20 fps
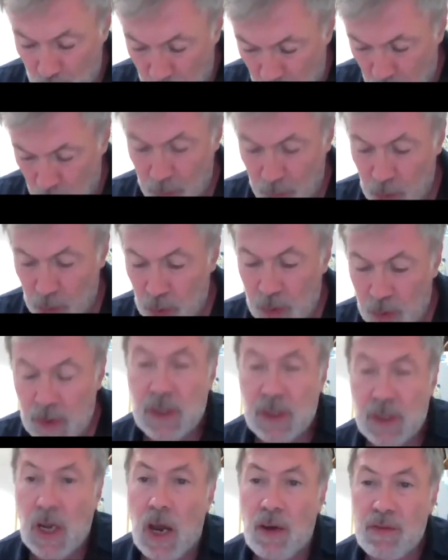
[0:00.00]
Young
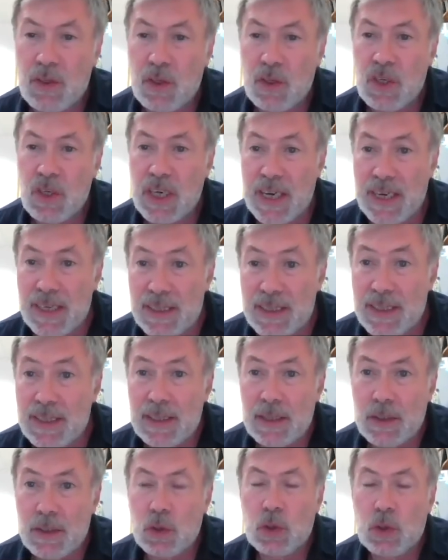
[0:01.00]
modulus of the
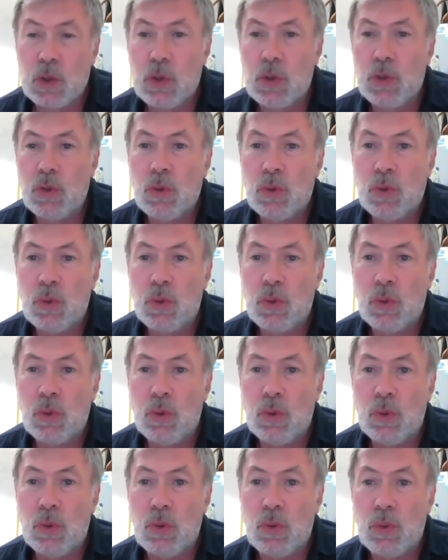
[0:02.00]
shells. Do
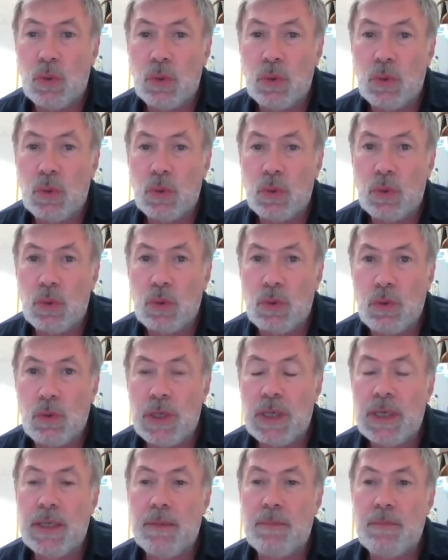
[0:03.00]
you
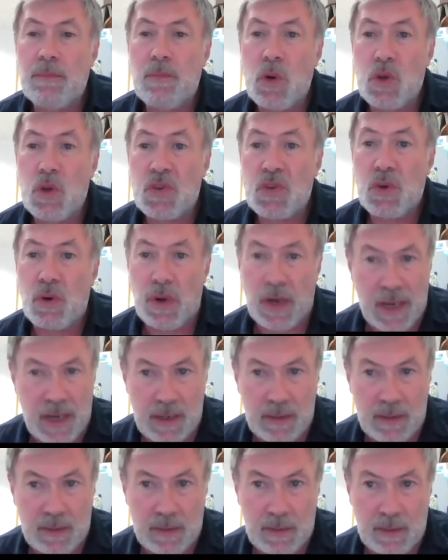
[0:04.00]
really measure
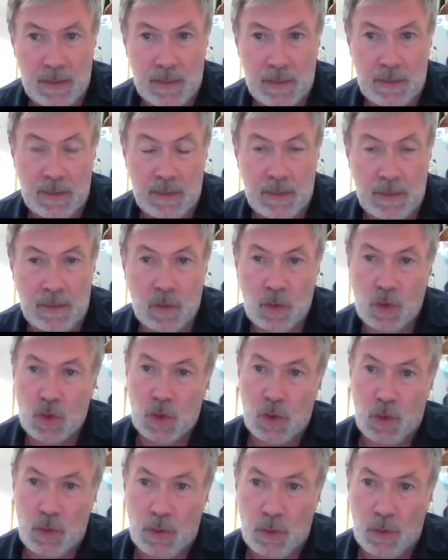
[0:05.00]

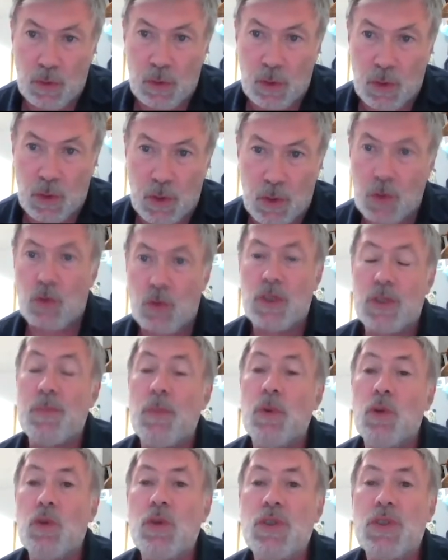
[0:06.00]
the Young's
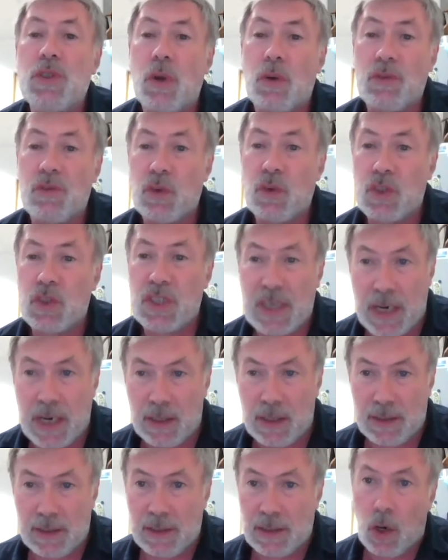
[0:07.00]
modulus of the
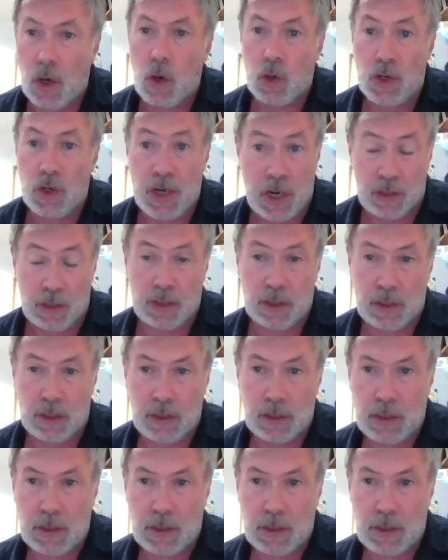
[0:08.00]
shells or not?